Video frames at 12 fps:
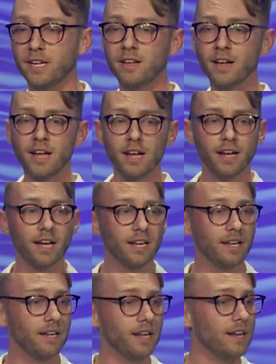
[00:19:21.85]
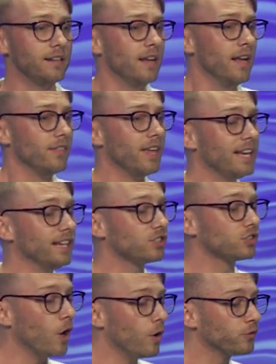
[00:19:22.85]
And, and, and they get
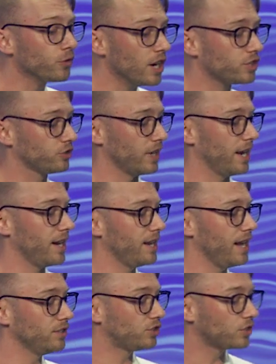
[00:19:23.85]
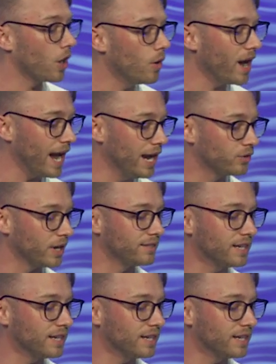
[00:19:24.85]
so frustrated and so angry.